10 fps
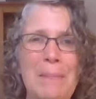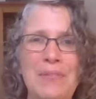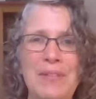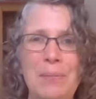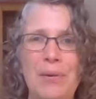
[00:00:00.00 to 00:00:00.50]

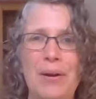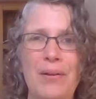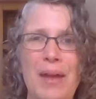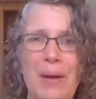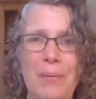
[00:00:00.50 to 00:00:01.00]

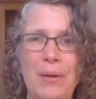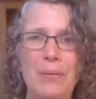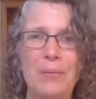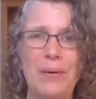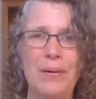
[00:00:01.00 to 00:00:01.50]
somewhere that
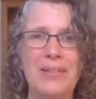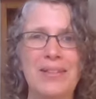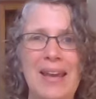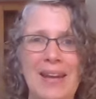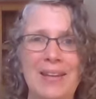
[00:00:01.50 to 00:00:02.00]
we weren't
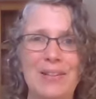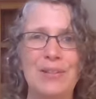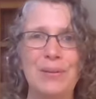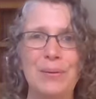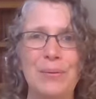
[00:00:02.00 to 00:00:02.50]
getting
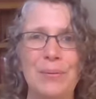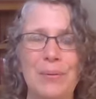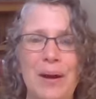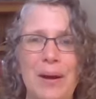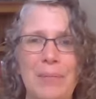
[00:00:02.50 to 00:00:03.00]

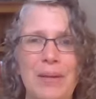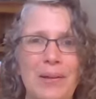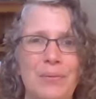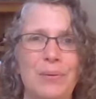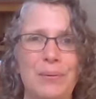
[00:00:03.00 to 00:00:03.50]
to
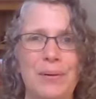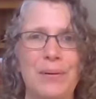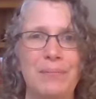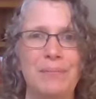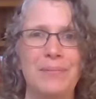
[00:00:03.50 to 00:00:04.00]
because we
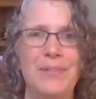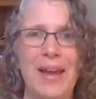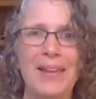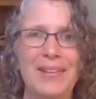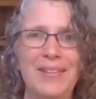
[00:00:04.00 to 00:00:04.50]
were
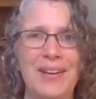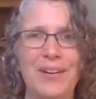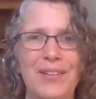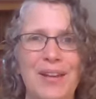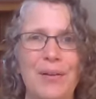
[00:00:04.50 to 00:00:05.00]
silencing
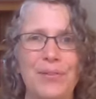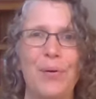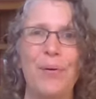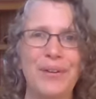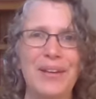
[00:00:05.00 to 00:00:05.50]
ourselves or
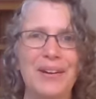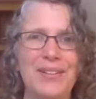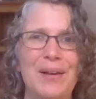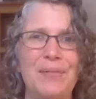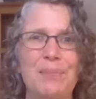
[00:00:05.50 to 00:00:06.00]
holding
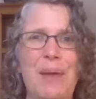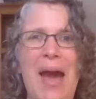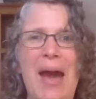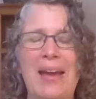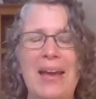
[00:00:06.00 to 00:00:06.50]
ourselves
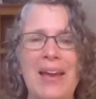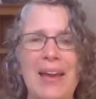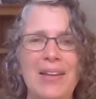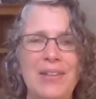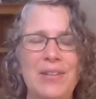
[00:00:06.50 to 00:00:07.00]
back.
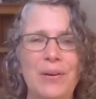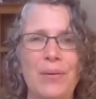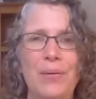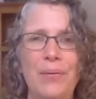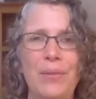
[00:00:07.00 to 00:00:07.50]

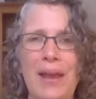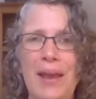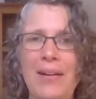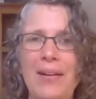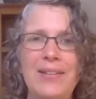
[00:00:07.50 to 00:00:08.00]
So the
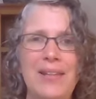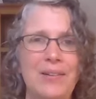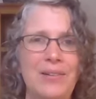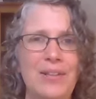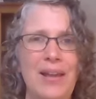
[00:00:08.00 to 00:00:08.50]
Aries
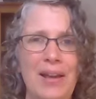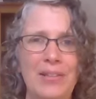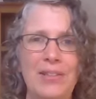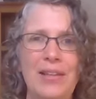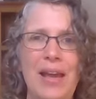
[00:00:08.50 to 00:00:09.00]
energy
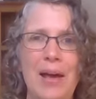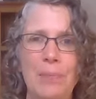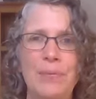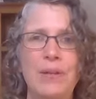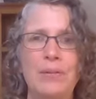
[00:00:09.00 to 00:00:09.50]
actually
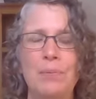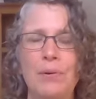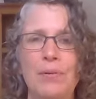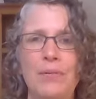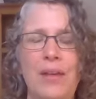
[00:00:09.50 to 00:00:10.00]
helps us
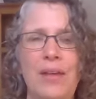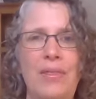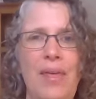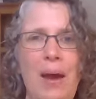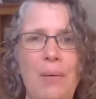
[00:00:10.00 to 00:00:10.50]
move
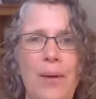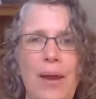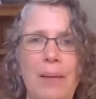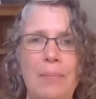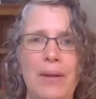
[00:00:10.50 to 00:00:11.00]
in that
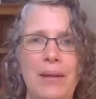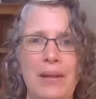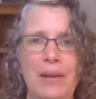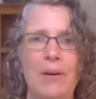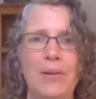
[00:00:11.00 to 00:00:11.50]
way, but it
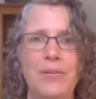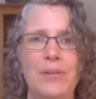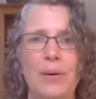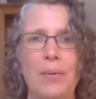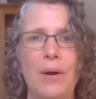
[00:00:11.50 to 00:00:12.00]
can
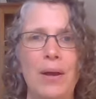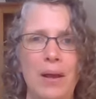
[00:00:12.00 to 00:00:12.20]
also